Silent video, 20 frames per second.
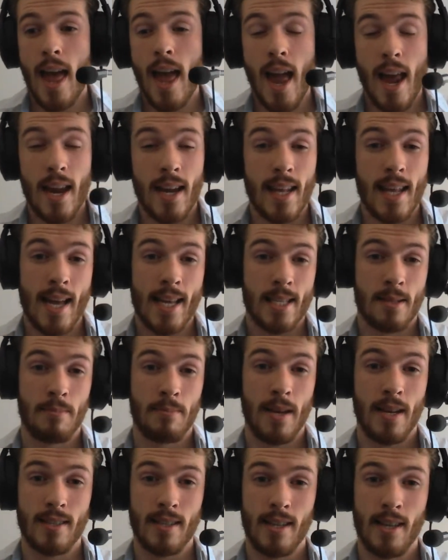any
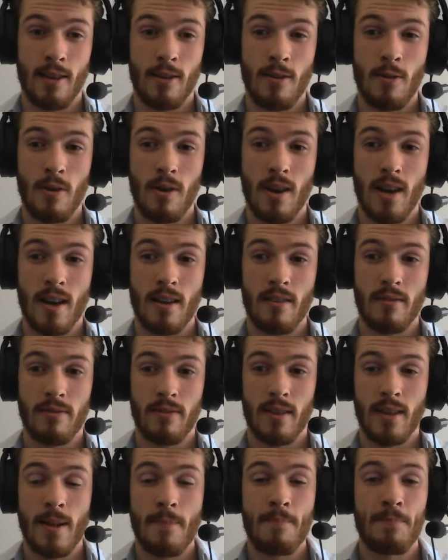aspect in your life,
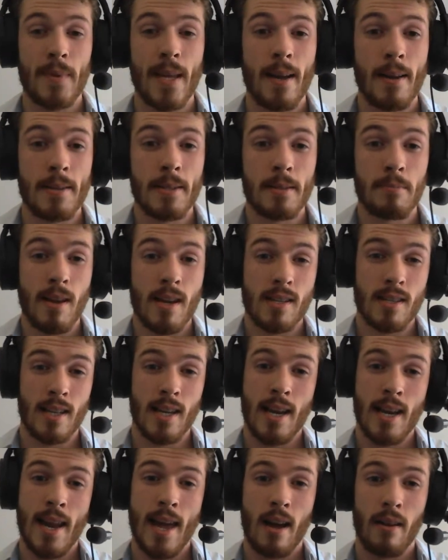
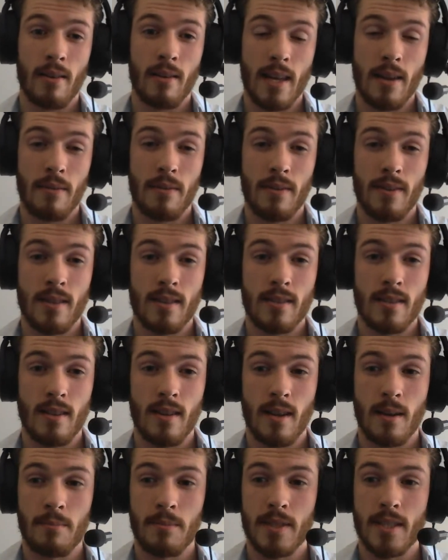especially now given the
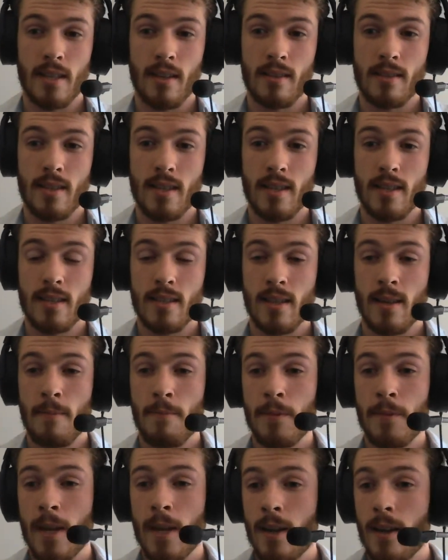circumstances.
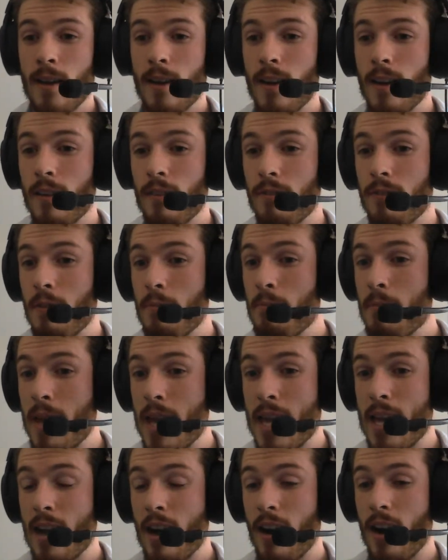For
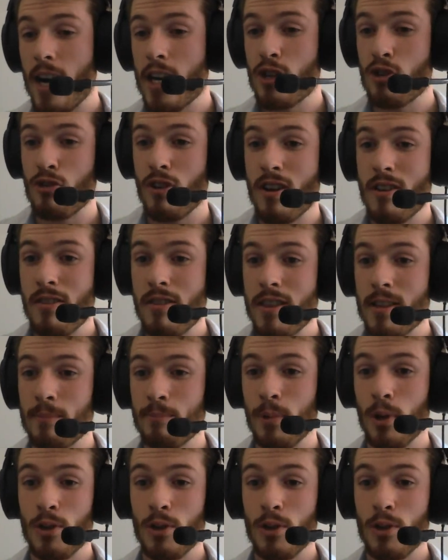me, I try and think